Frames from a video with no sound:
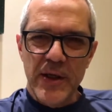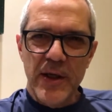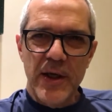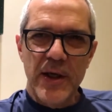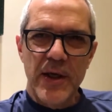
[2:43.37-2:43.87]

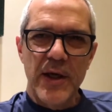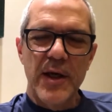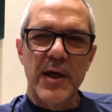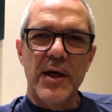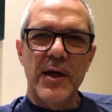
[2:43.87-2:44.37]

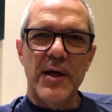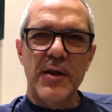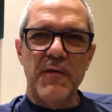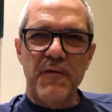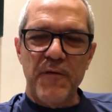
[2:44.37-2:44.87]

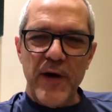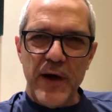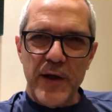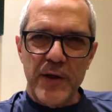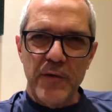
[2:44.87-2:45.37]
the
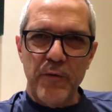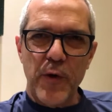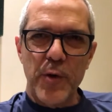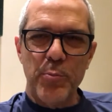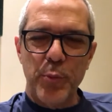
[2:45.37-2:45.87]
Fund
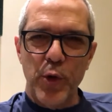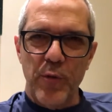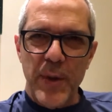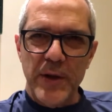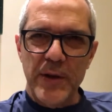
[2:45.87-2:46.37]
for
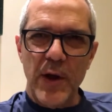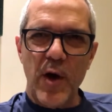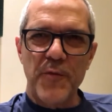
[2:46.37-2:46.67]
Improvement